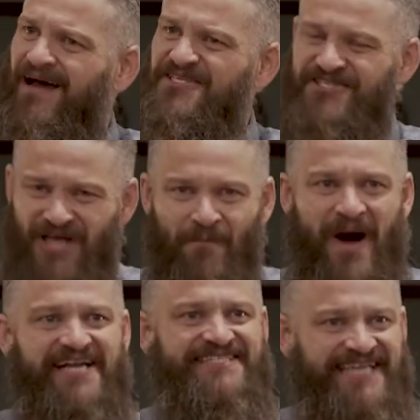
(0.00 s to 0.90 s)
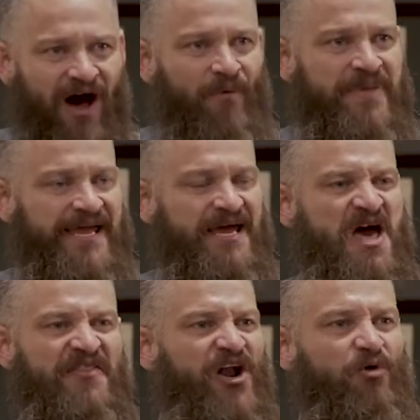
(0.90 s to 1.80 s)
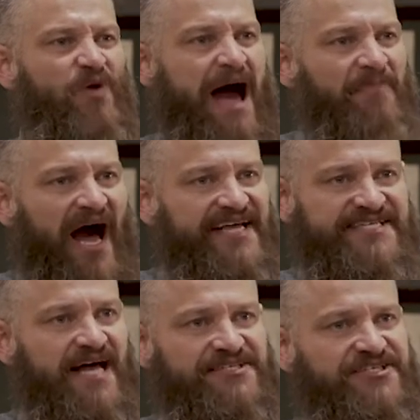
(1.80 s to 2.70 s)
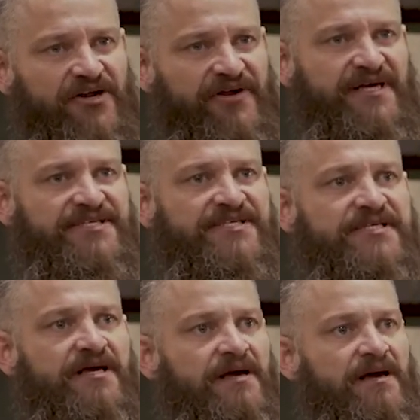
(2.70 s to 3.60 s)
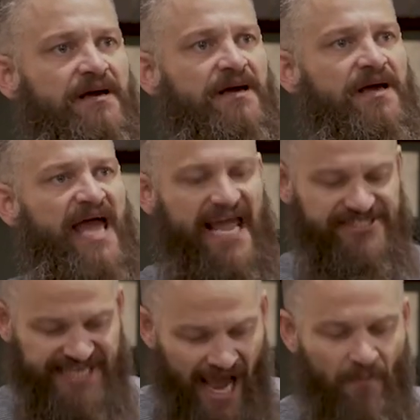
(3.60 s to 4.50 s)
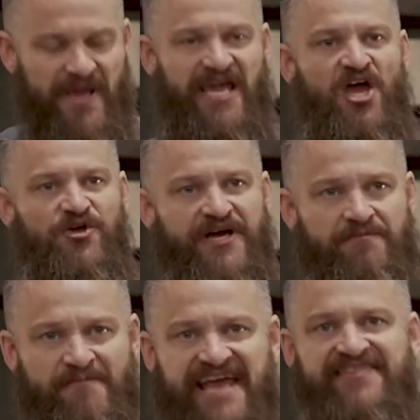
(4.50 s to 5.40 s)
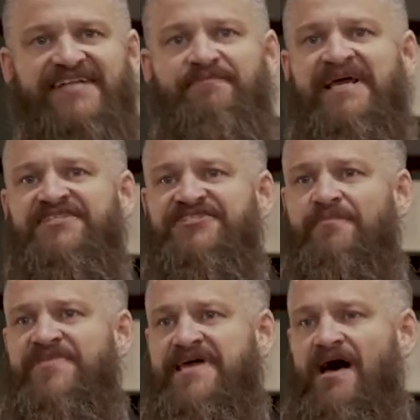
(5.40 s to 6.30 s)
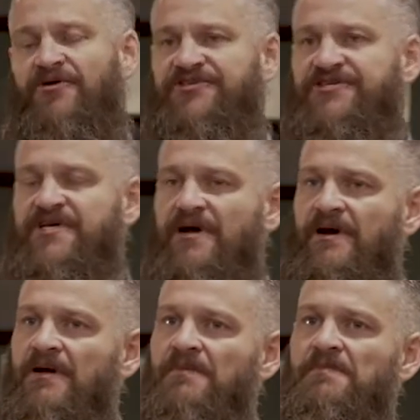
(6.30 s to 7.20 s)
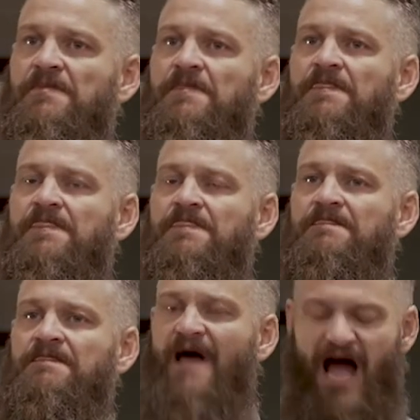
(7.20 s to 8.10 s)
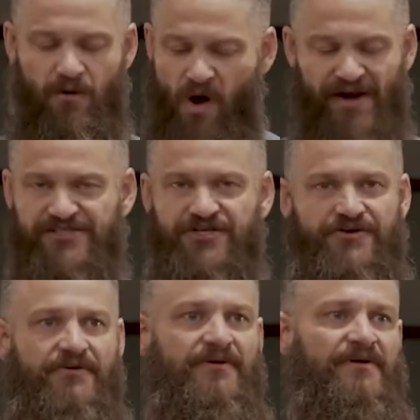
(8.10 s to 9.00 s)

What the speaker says: Somebody tell me that our rabbi is not serious. And tell me you can make that mean something else. I want it to.